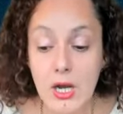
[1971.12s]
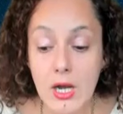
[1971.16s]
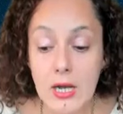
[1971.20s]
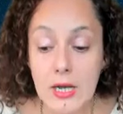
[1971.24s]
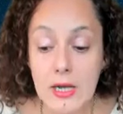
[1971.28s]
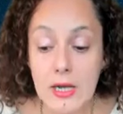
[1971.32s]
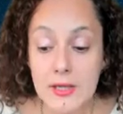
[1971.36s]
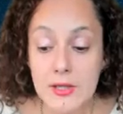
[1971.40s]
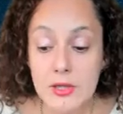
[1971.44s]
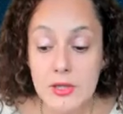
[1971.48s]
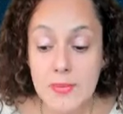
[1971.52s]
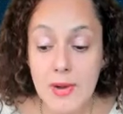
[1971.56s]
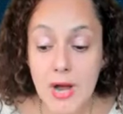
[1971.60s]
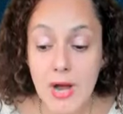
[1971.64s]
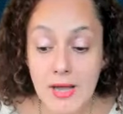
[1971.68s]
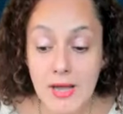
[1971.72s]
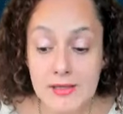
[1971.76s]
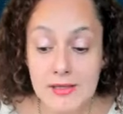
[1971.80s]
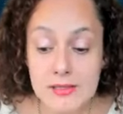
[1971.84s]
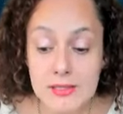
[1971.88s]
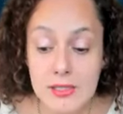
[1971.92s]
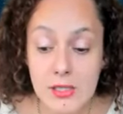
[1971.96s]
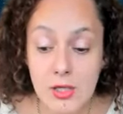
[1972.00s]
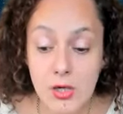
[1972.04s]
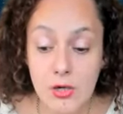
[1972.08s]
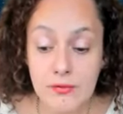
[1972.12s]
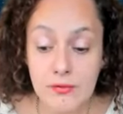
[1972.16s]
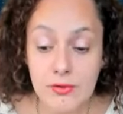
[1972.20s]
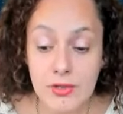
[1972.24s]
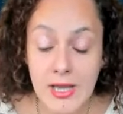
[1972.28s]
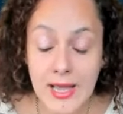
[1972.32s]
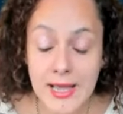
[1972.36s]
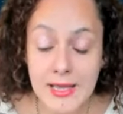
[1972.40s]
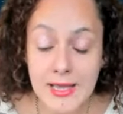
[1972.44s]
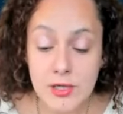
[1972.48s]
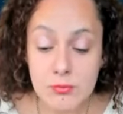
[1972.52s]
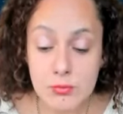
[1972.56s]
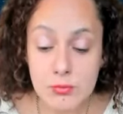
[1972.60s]
uh, the passing of an
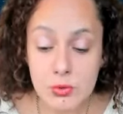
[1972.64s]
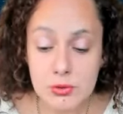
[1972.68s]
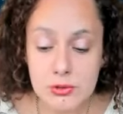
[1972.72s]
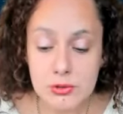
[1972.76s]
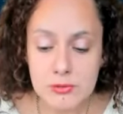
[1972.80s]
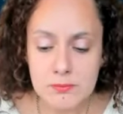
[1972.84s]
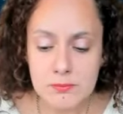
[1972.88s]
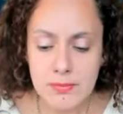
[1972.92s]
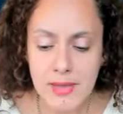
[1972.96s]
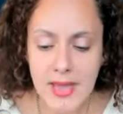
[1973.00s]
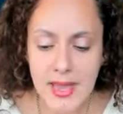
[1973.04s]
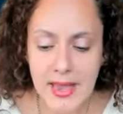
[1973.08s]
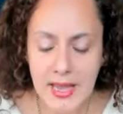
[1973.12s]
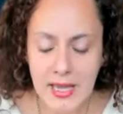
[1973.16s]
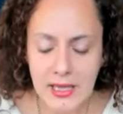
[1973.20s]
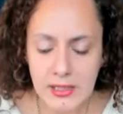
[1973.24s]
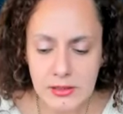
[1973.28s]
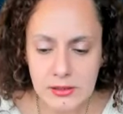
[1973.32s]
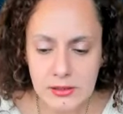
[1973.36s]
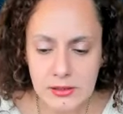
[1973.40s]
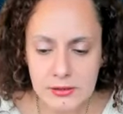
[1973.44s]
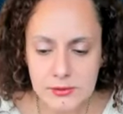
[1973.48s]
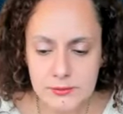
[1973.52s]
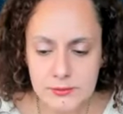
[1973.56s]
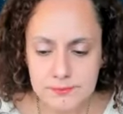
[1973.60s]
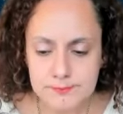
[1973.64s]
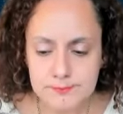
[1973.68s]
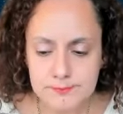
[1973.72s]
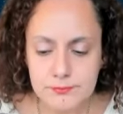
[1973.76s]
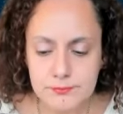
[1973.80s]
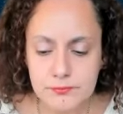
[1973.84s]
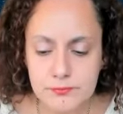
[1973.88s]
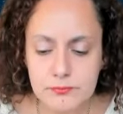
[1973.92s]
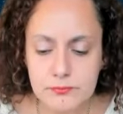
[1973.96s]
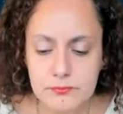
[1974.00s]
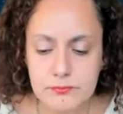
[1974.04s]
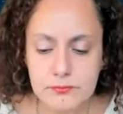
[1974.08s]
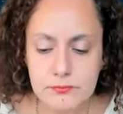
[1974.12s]
animal companion
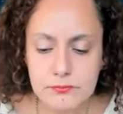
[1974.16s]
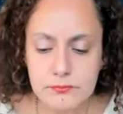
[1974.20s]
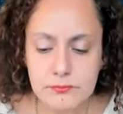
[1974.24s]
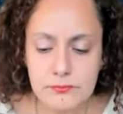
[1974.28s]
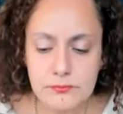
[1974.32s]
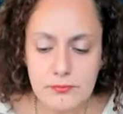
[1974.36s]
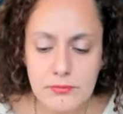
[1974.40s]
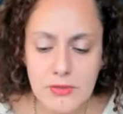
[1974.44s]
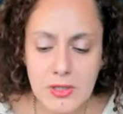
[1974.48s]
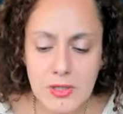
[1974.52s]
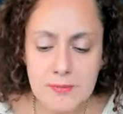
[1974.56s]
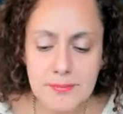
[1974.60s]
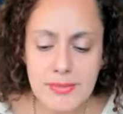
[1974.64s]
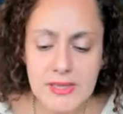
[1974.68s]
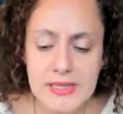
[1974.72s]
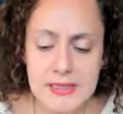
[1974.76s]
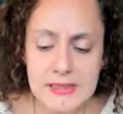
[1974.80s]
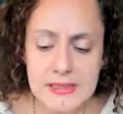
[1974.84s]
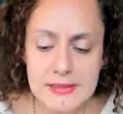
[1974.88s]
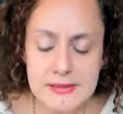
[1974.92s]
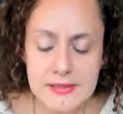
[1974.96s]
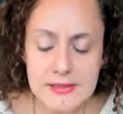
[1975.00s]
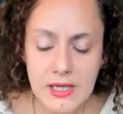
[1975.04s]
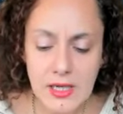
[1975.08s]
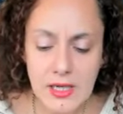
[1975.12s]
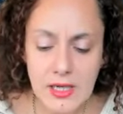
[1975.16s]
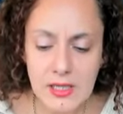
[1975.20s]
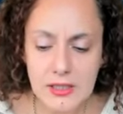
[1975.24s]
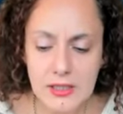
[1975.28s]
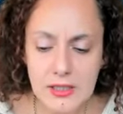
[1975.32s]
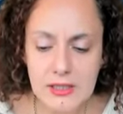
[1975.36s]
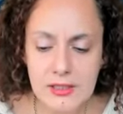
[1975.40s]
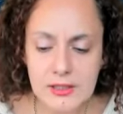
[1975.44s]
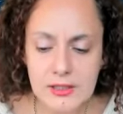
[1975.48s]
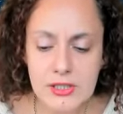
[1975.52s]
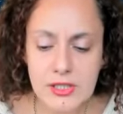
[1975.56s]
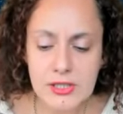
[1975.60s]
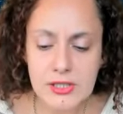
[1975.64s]
because it,
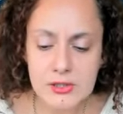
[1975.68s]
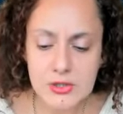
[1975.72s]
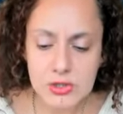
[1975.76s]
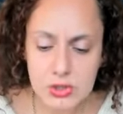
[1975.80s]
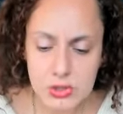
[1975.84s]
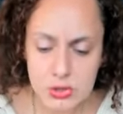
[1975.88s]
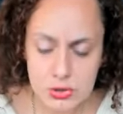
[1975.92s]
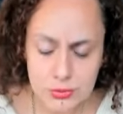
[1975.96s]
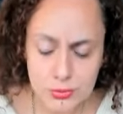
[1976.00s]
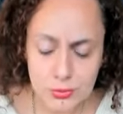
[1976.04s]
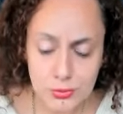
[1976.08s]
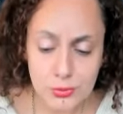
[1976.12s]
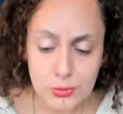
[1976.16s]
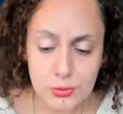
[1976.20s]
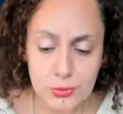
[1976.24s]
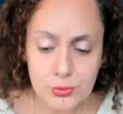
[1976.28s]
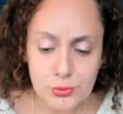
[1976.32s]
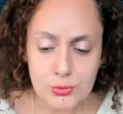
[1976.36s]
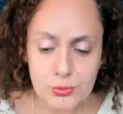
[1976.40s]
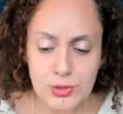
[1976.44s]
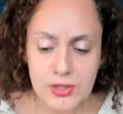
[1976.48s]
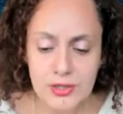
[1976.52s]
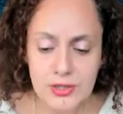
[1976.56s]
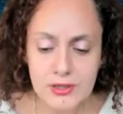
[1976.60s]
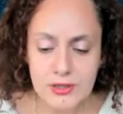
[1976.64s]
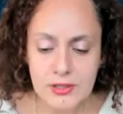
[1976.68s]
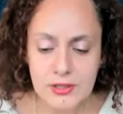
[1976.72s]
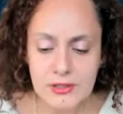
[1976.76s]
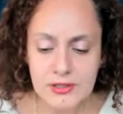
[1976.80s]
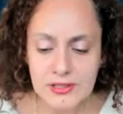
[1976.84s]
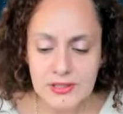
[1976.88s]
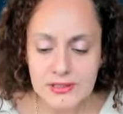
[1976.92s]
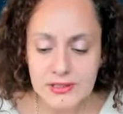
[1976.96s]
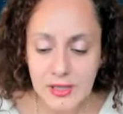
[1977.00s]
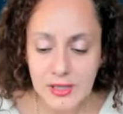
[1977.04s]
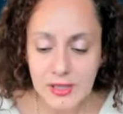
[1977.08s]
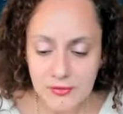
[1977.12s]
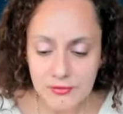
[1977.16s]
it, it's true that, that
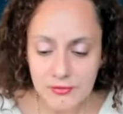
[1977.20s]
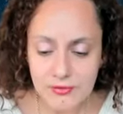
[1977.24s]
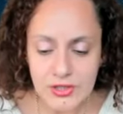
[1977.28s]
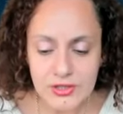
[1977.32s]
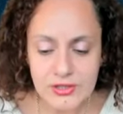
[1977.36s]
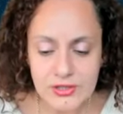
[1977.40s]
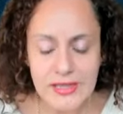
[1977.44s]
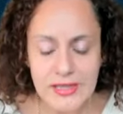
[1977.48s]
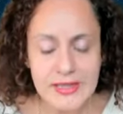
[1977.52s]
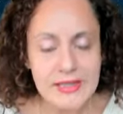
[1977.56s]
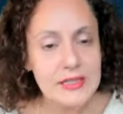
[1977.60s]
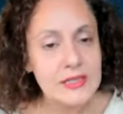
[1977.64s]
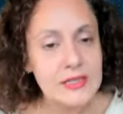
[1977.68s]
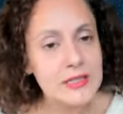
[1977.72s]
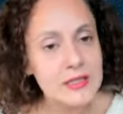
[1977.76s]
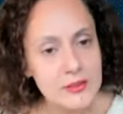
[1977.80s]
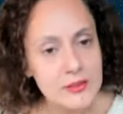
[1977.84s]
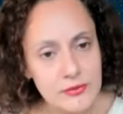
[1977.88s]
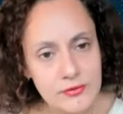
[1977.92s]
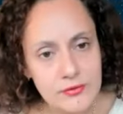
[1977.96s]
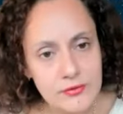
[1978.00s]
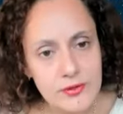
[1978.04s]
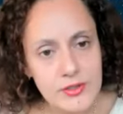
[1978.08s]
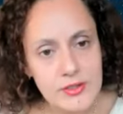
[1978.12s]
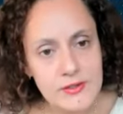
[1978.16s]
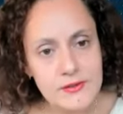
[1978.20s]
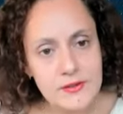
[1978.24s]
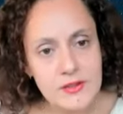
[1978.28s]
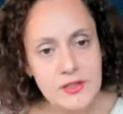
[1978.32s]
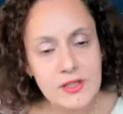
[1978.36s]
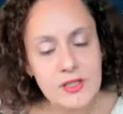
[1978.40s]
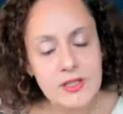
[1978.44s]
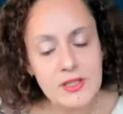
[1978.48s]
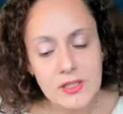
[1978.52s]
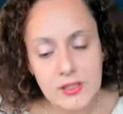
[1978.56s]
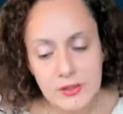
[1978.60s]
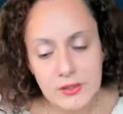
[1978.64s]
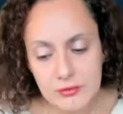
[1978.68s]
the love that they give is a
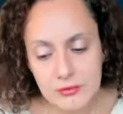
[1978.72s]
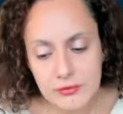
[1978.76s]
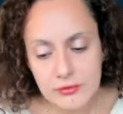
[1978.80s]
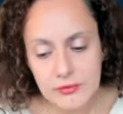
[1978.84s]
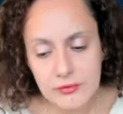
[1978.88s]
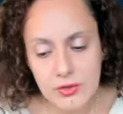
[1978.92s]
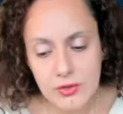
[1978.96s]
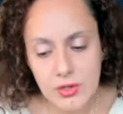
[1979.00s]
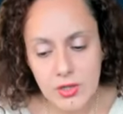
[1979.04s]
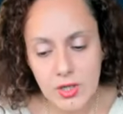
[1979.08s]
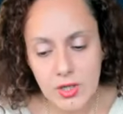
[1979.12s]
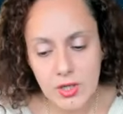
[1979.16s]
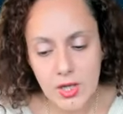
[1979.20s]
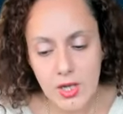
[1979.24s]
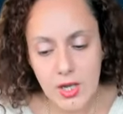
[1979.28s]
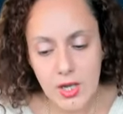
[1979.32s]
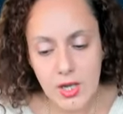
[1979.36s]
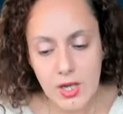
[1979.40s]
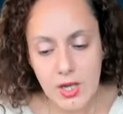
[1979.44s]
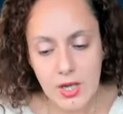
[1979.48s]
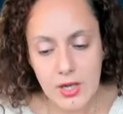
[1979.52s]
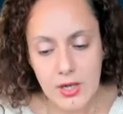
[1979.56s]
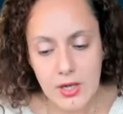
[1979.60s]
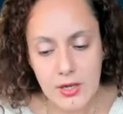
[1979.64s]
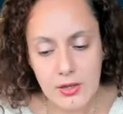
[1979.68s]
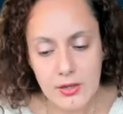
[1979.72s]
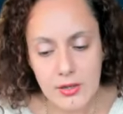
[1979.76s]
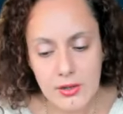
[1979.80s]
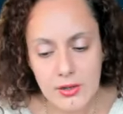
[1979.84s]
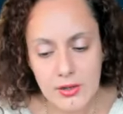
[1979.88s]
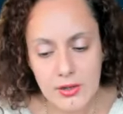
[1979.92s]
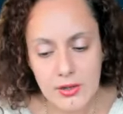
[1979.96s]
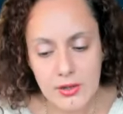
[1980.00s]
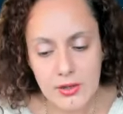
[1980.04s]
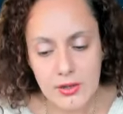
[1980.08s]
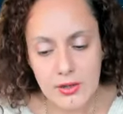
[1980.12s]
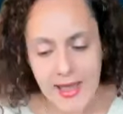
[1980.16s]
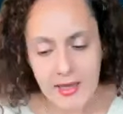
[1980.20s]
gift
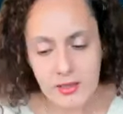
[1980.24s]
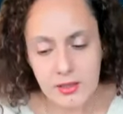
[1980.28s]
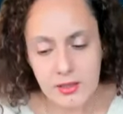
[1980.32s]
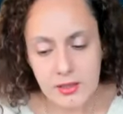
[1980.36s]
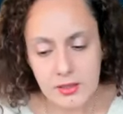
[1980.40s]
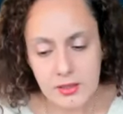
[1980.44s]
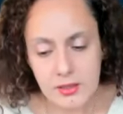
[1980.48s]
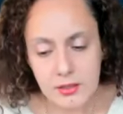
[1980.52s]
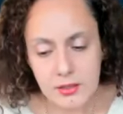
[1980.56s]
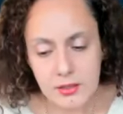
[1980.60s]
that mm.